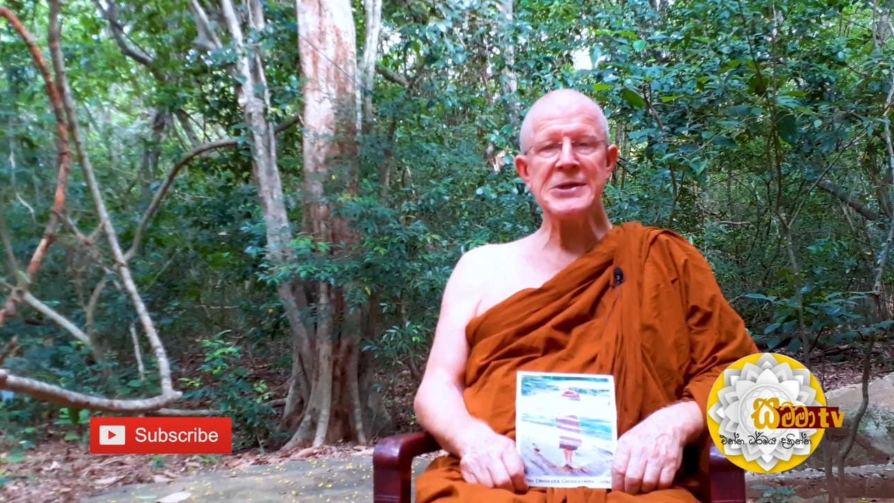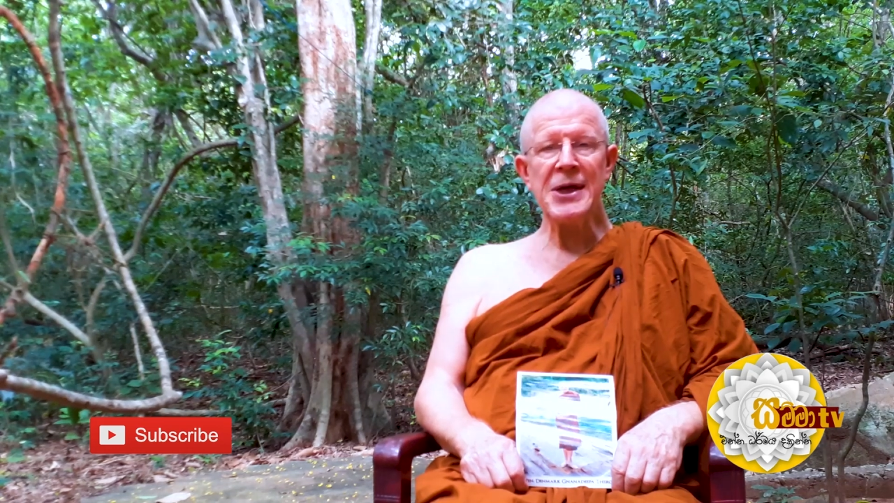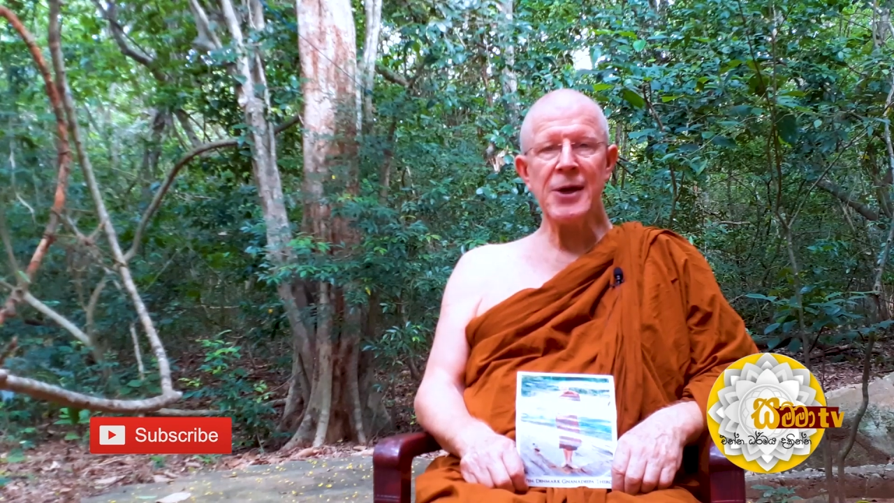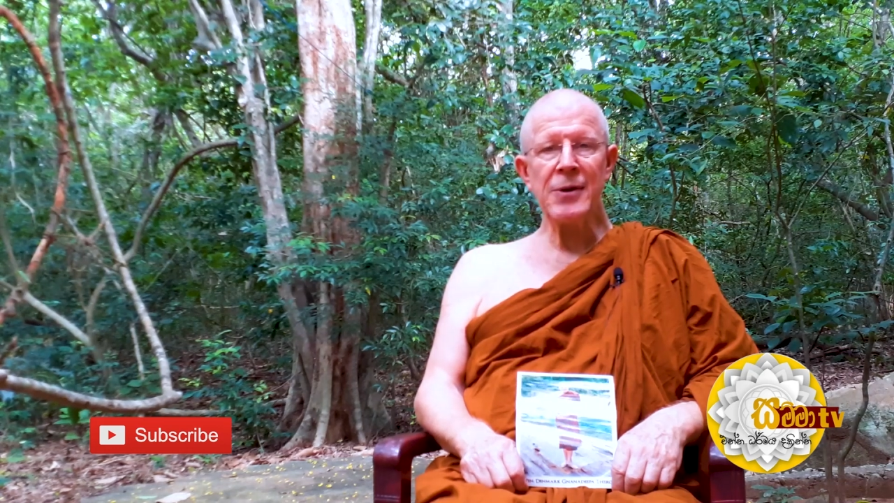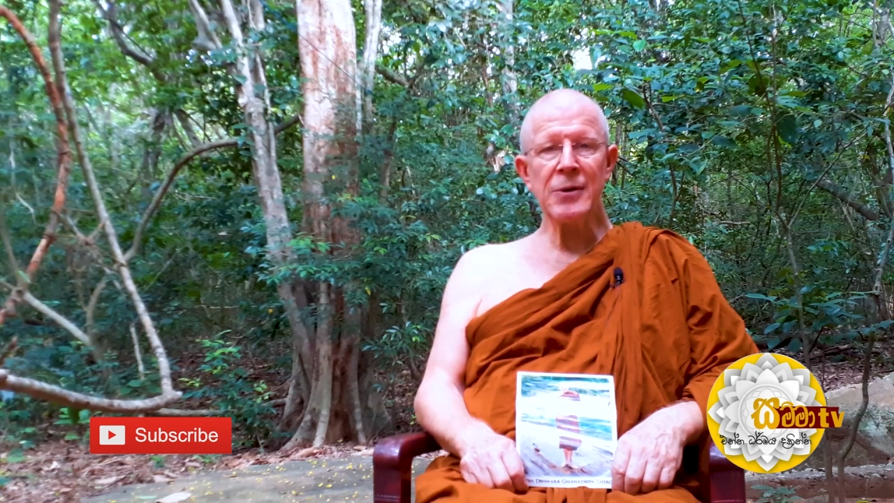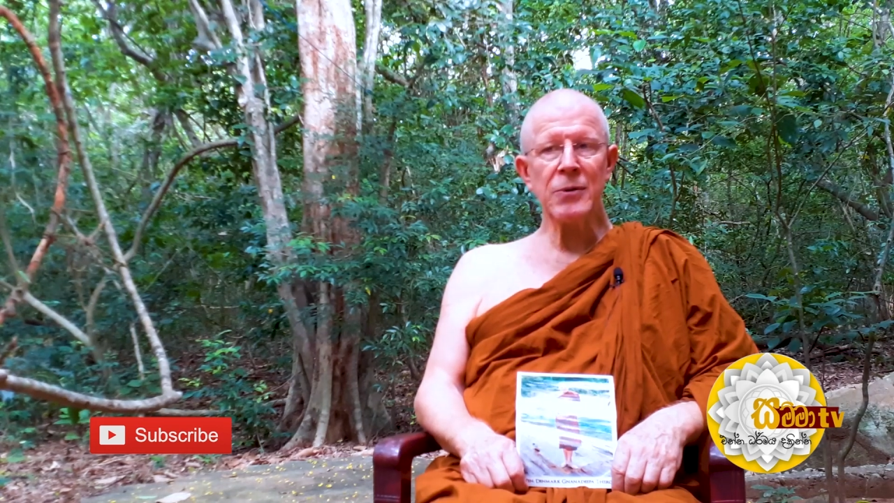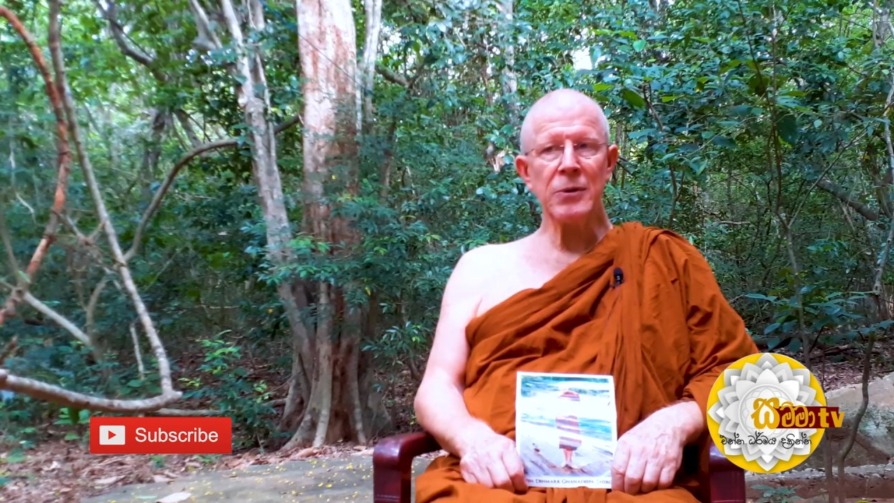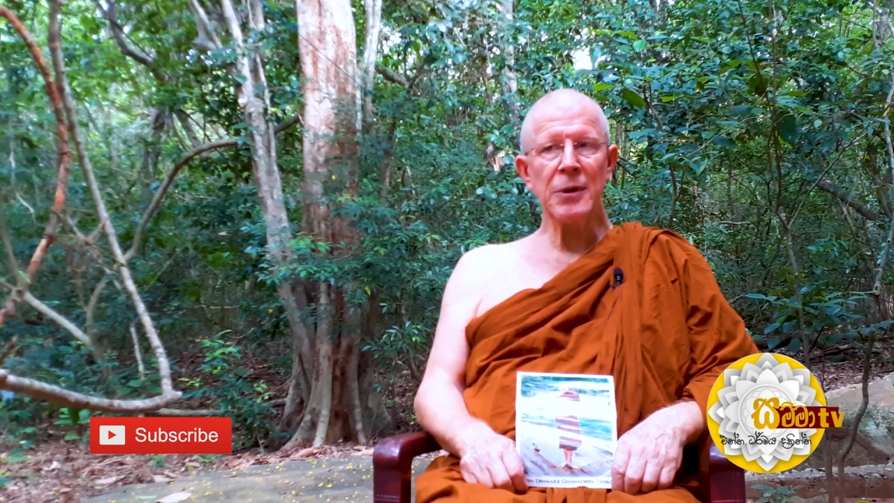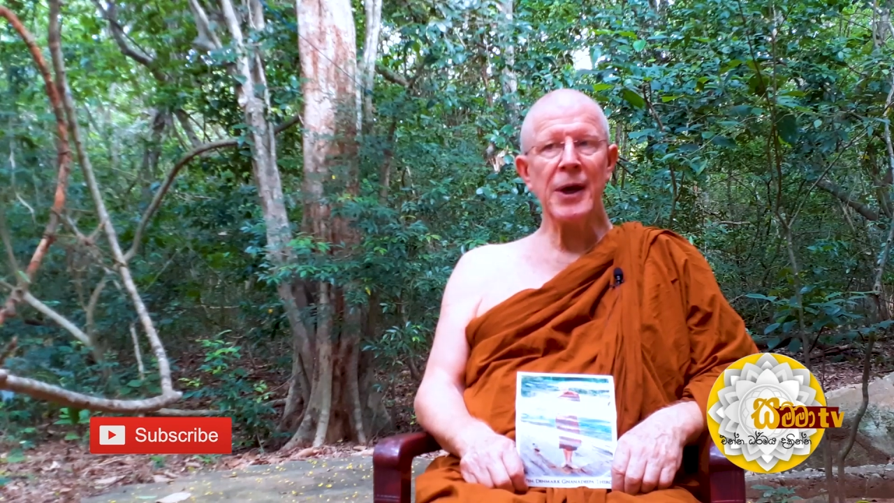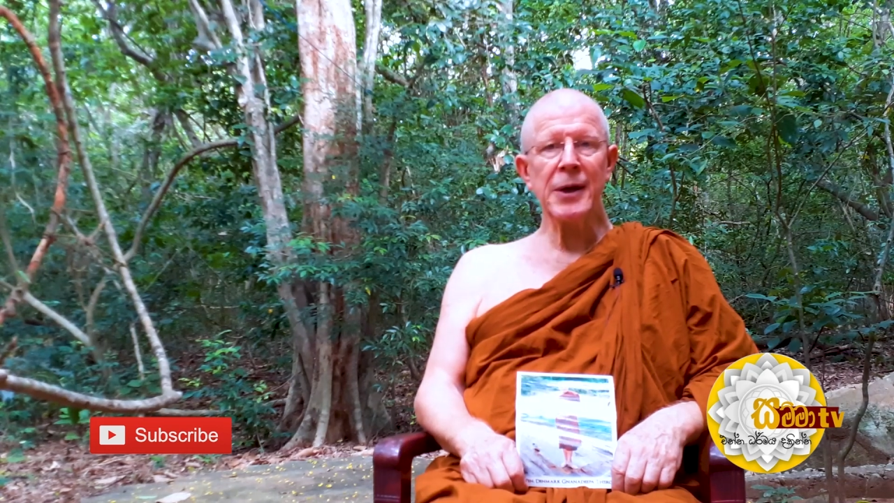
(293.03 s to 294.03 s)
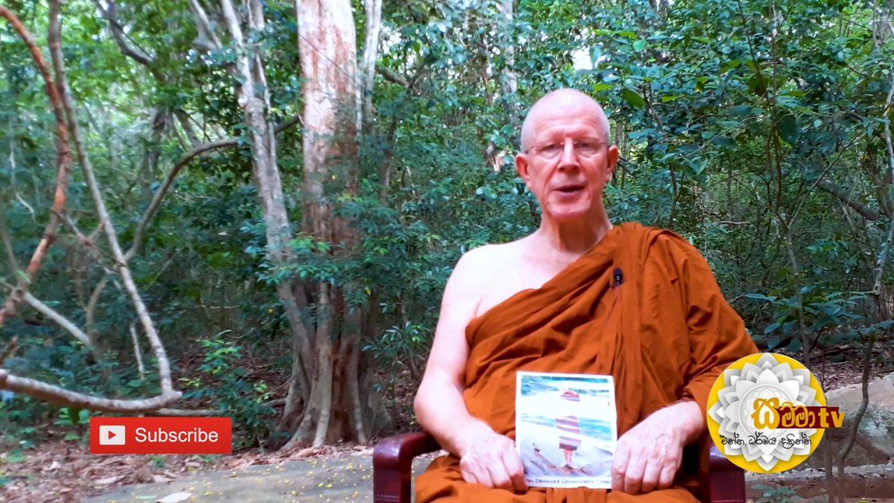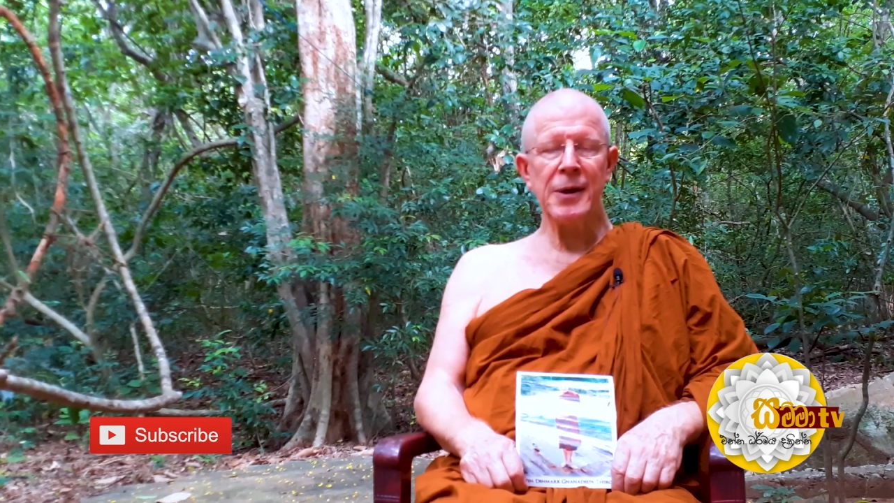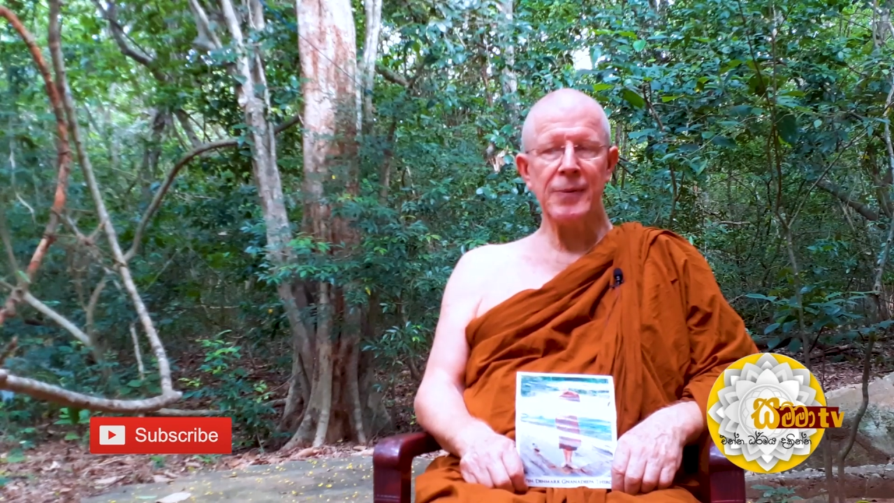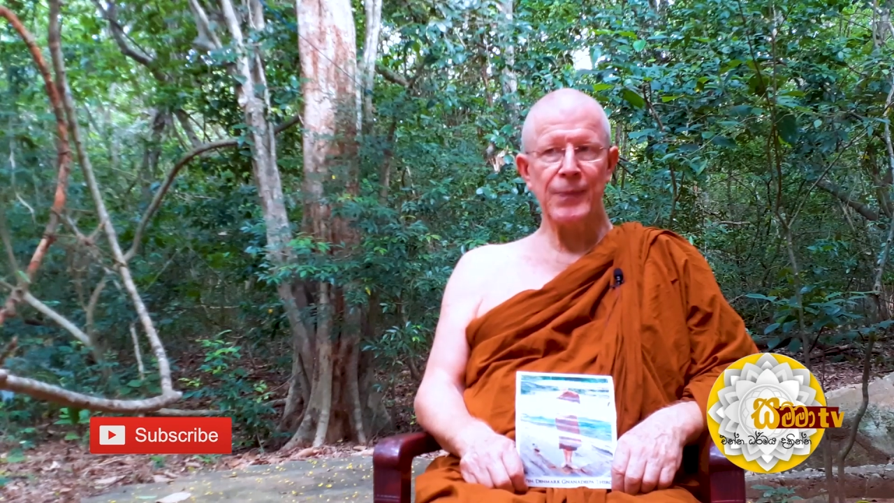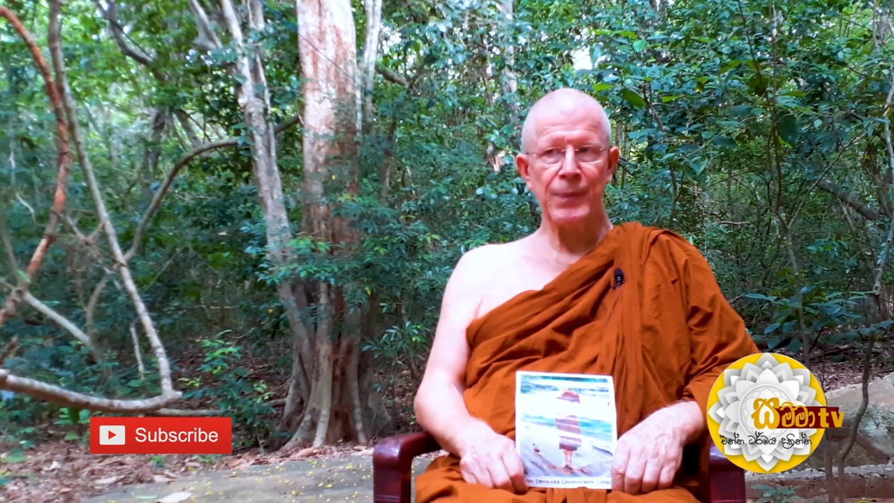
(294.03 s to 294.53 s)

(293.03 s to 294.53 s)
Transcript: area called Lagala.